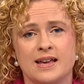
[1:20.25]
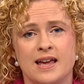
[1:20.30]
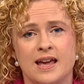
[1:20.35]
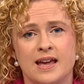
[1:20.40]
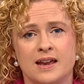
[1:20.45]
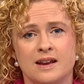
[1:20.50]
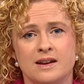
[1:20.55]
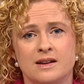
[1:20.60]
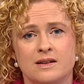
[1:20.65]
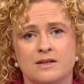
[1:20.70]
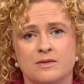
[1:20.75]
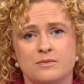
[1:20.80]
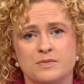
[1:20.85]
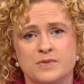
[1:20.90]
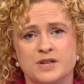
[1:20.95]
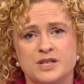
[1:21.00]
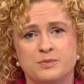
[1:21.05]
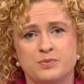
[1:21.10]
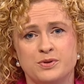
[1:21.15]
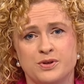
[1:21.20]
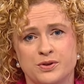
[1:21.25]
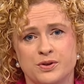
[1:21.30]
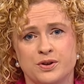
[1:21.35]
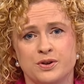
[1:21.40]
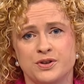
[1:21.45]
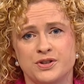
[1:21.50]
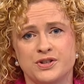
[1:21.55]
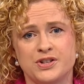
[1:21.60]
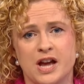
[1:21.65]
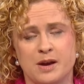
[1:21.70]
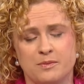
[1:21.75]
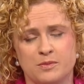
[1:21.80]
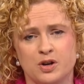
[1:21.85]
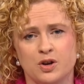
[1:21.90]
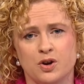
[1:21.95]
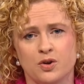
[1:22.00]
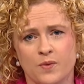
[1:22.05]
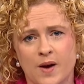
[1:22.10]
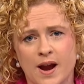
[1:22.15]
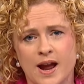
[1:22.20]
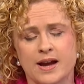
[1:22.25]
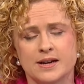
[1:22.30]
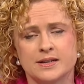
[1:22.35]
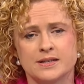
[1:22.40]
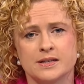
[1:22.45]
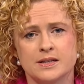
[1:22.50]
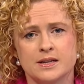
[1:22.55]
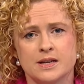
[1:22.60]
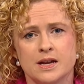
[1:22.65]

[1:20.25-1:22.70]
in Mr. Pesutto's statement are correct.